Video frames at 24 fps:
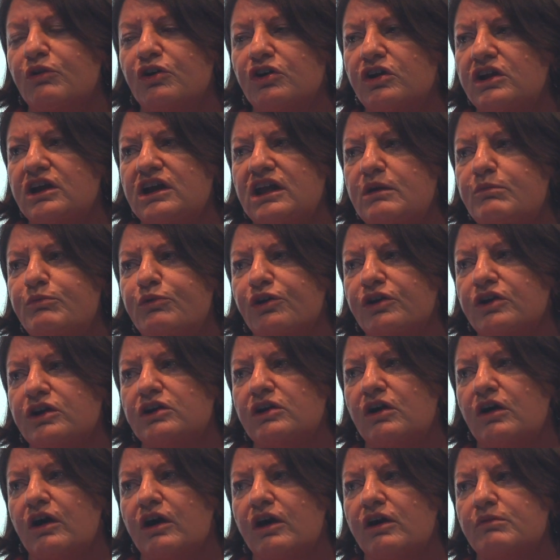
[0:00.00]
we're going to keep working
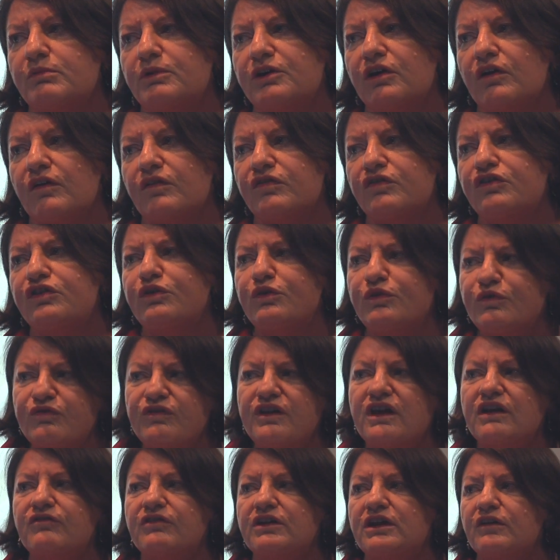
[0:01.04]
hard because you've
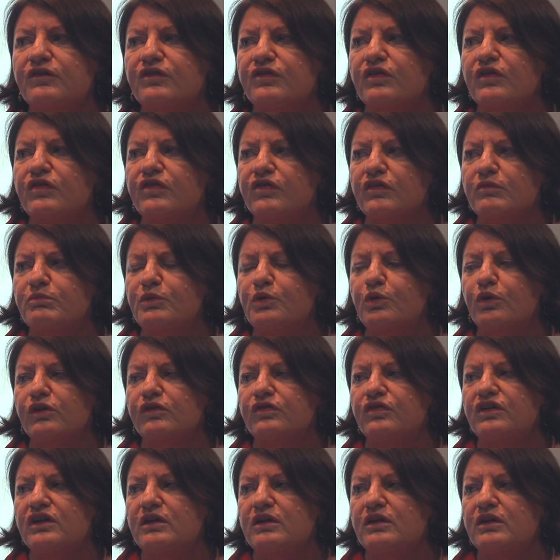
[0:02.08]
given us the support,